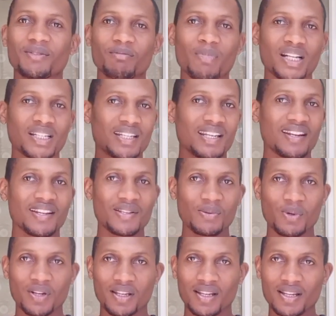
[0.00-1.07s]
But it is
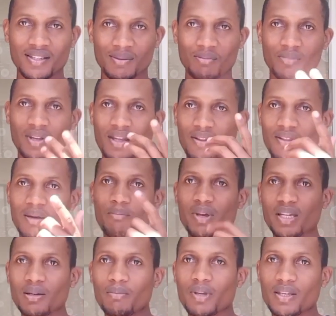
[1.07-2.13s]
what it is. The
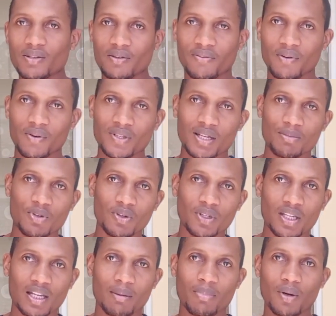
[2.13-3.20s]
big miss, of course, I'm
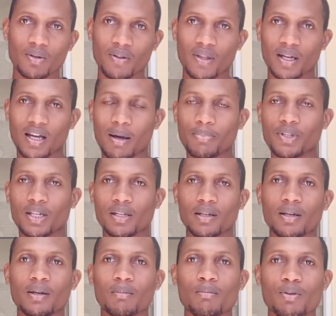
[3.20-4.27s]
talking about the
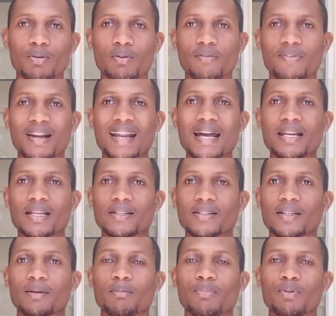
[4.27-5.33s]
captain, Bruno
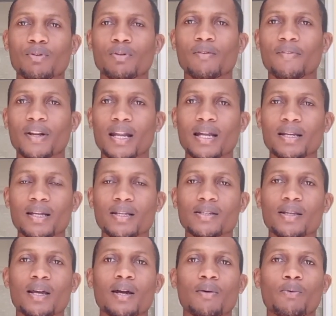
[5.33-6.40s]
Fernandes. Bruno
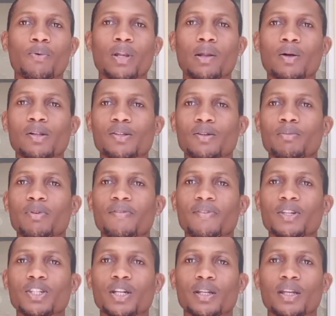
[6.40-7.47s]
Fernandes will also be
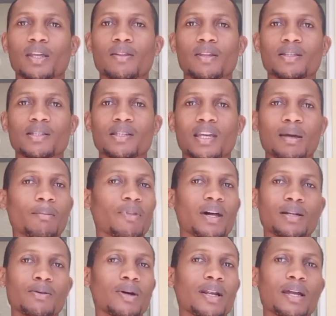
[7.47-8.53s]
featuring in this game.
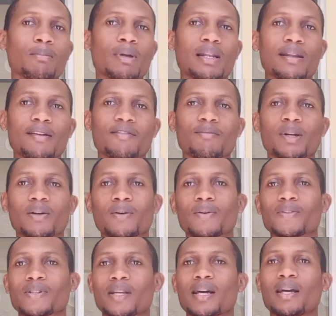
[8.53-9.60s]
That one I believe,
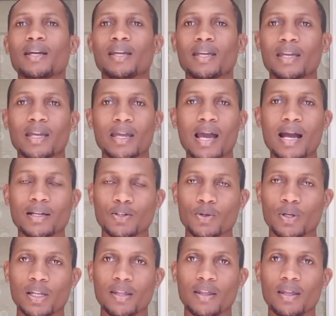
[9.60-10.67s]
because he
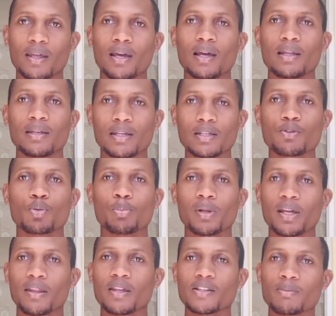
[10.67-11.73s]
actually need to
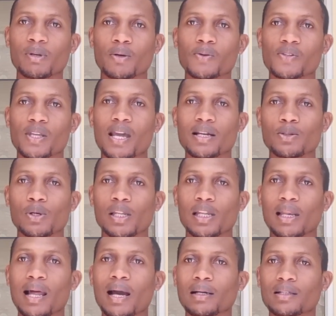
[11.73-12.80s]
play this because they actually
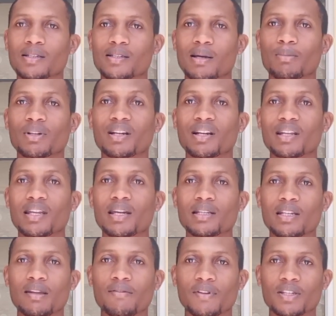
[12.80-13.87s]
lacked some
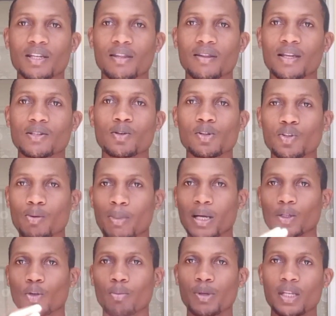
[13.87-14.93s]
creativity. There's also
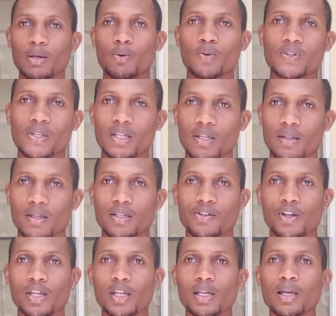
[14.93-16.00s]
McTominay was seen in the
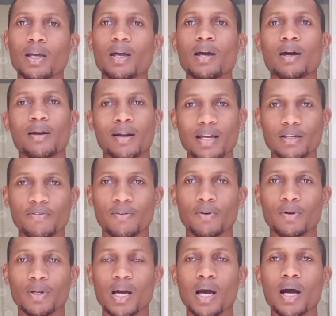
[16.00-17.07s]
training.
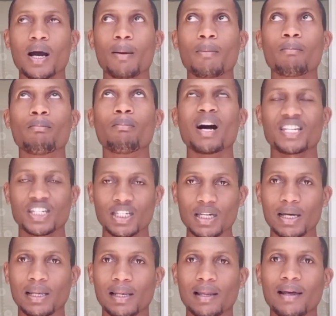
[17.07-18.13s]
Rashford,
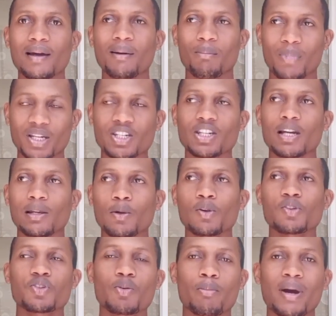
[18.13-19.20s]
Martial also